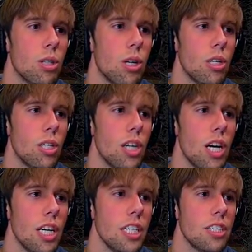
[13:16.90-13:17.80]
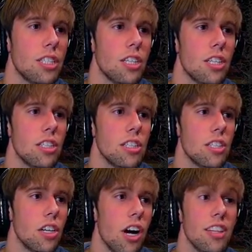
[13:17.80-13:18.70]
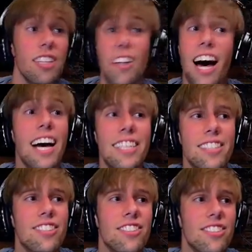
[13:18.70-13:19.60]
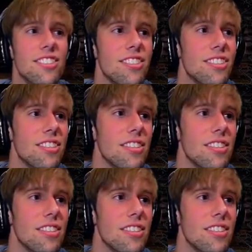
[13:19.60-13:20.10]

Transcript: Turn on the lights! Turn on the lights.